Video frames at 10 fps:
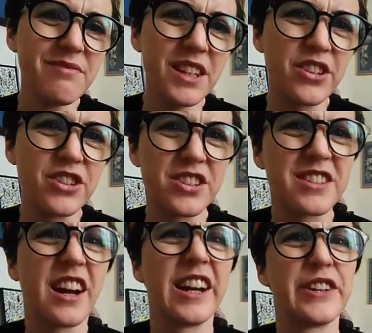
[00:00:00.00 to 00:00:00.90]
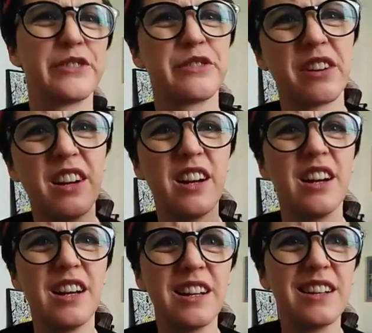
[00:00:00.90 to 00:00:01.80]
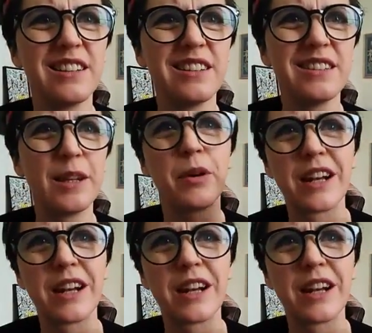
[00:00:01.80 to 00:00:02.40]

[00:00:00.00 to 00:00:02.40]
they're just they put